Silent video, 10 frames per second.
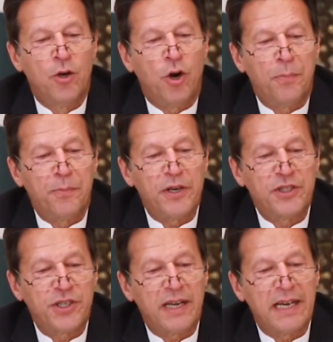
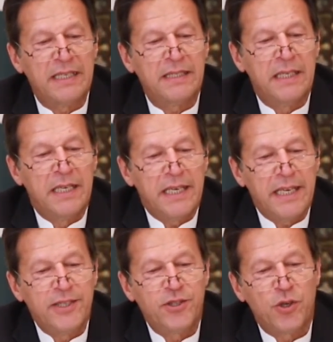Operationalize
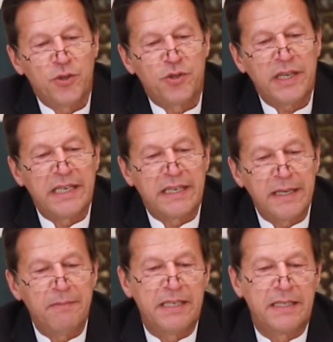ECO trade
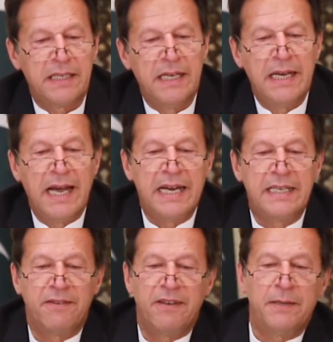agreement
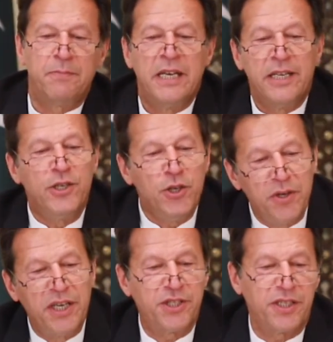and develop
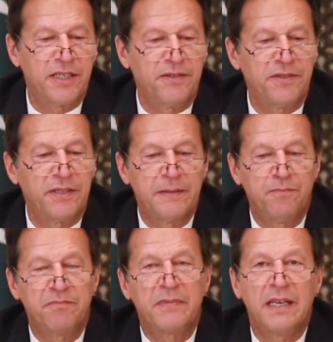new initiatives
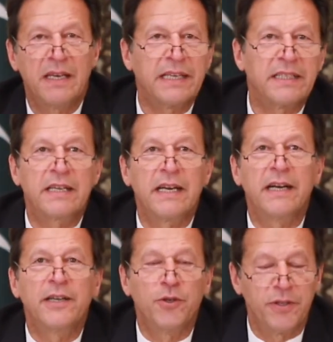like the
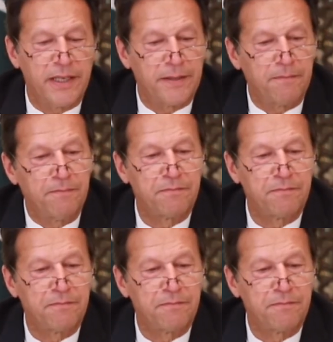clearing union.